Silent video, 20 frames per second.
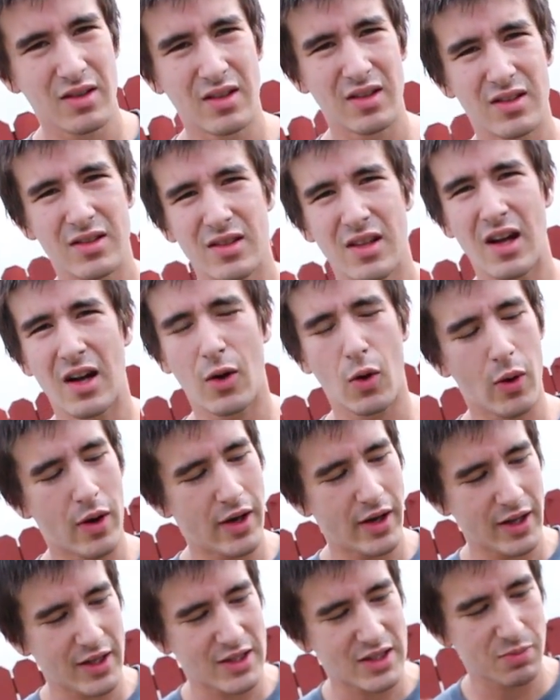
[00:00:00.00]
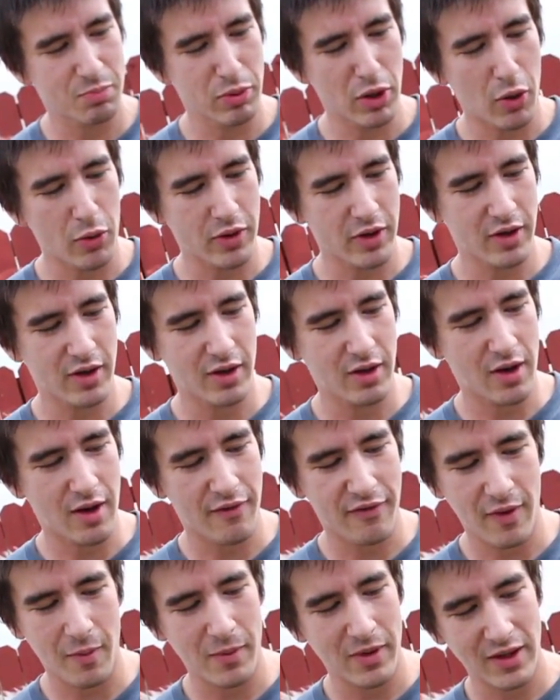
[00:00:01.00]
it's not quite exploded
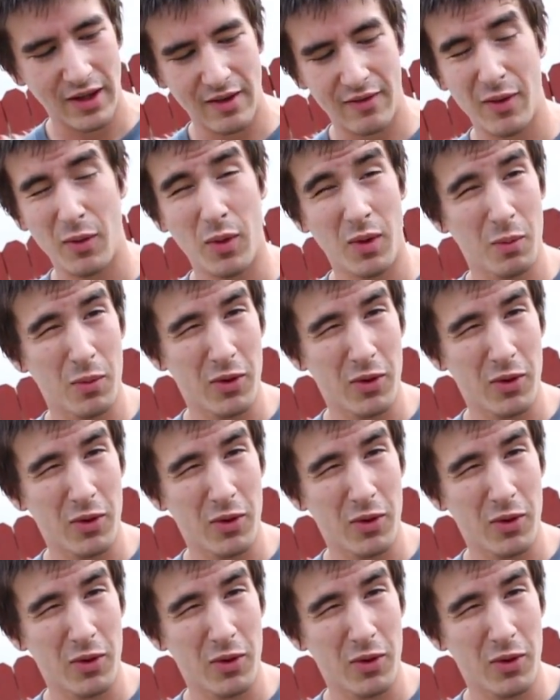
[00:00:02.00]
enough. I'm gonna give it one